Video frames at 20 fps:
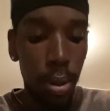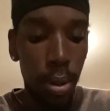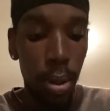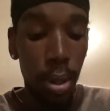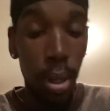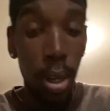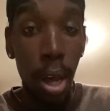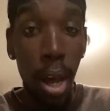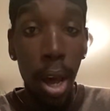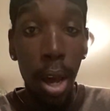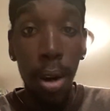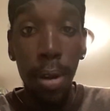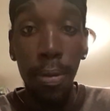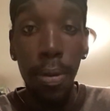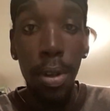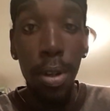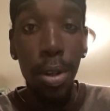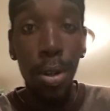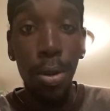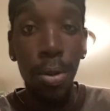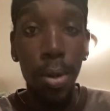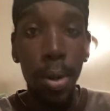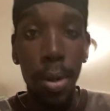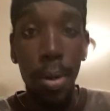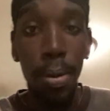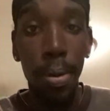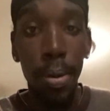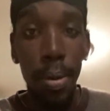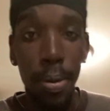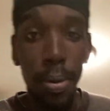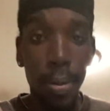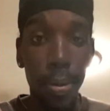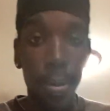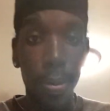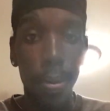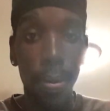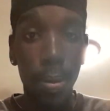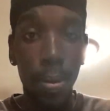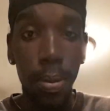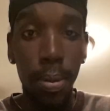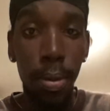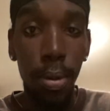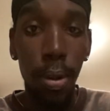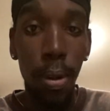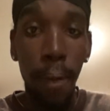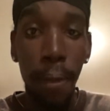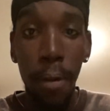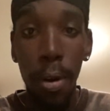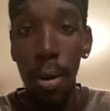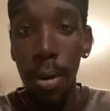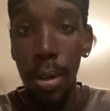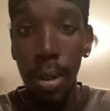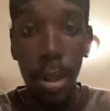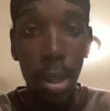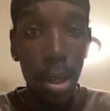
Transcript: The God of Israel, the first